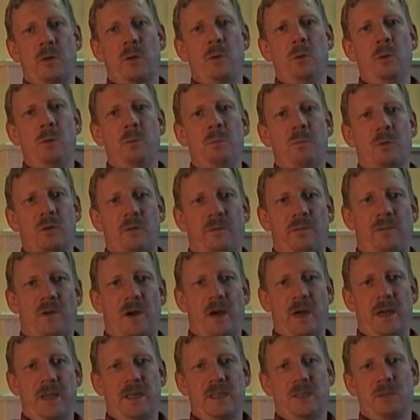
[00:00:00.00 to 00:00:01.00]
who
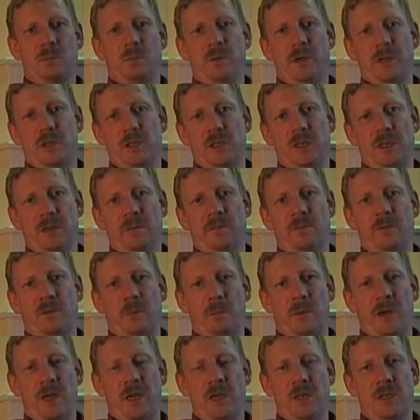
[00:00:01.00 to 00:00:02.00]
provides which
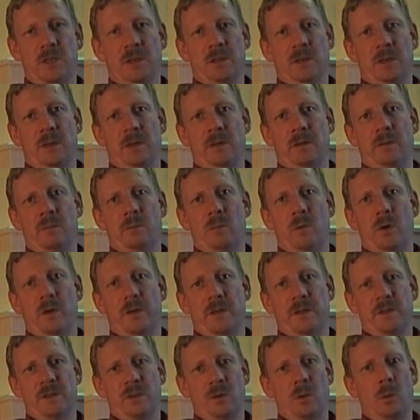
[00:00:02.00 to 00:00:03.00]
information and what is